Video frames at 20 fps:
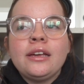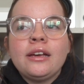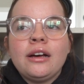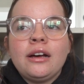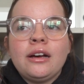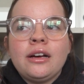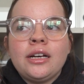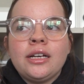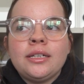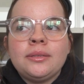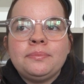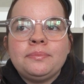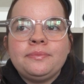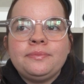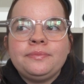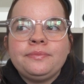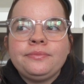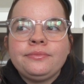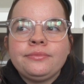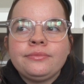
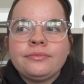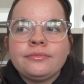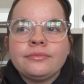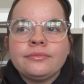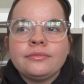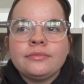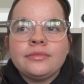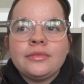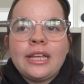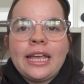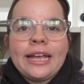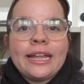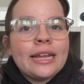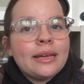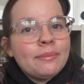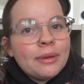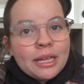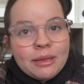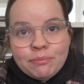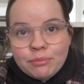And I
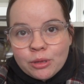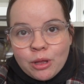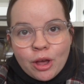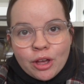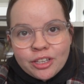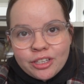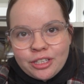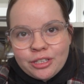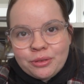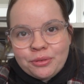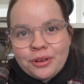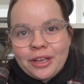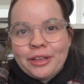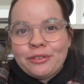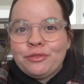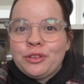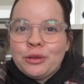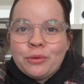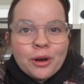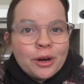might block you
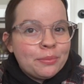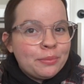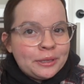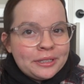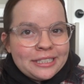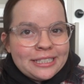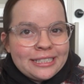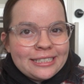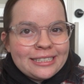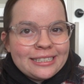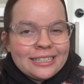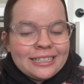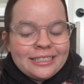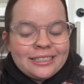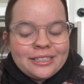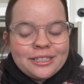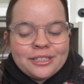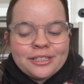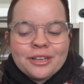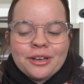if you are
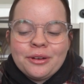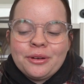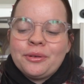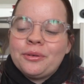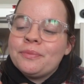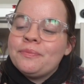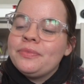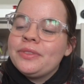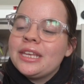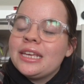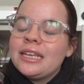persistent. So